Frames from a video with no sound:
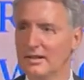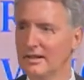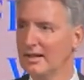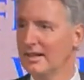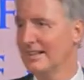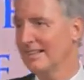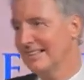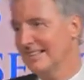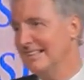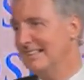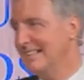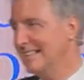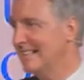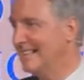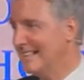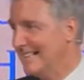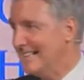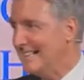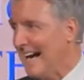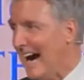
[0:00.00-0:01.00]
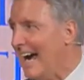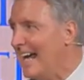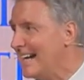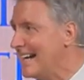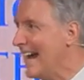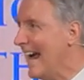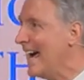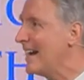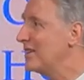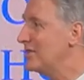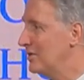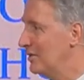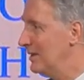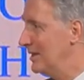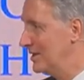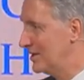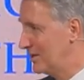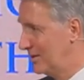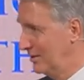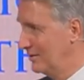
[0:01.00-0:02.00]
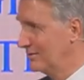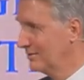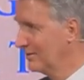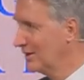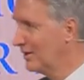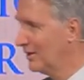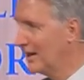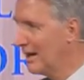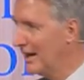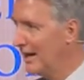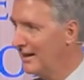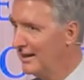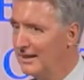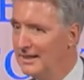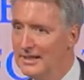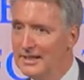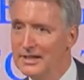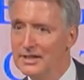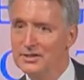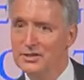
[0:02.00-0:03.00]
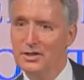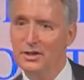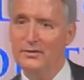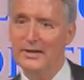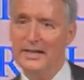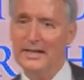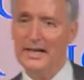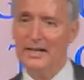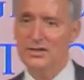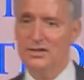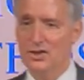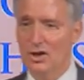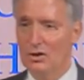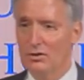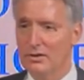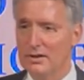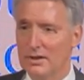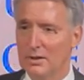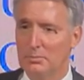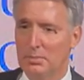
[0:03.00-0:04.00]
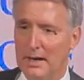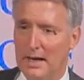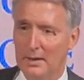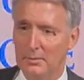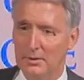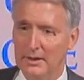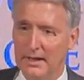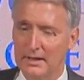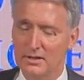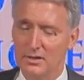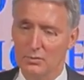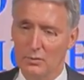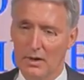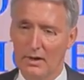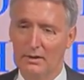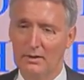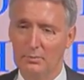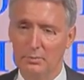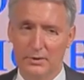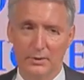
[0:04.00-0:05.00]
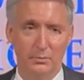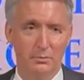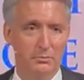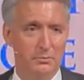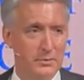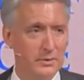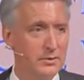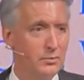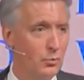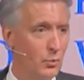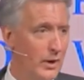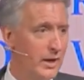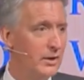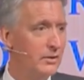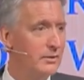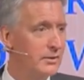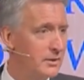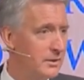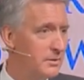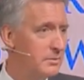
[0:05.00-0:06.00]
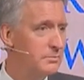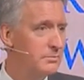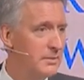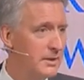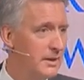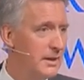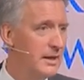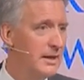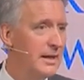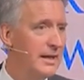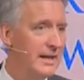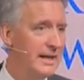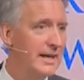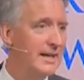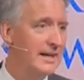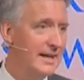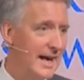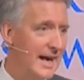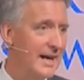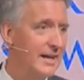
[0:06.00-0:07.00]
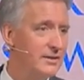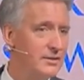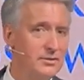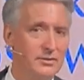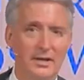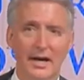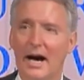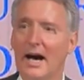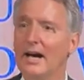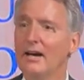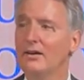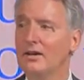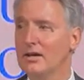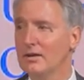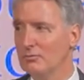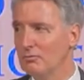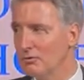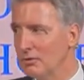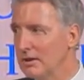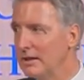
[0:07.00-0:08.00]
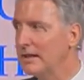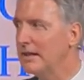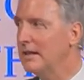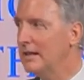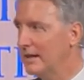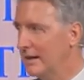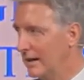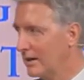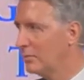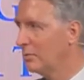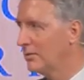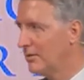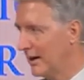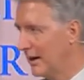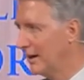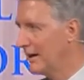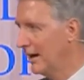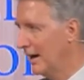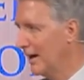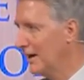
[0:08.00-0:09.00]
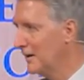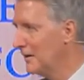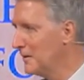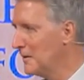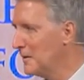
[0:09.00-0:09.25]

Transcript: Okay. I had an attitude issue, okay? You know that guy Jonah in the Bible got swallowed up with a whale and all? He had an attitude. I can really connect with that guy.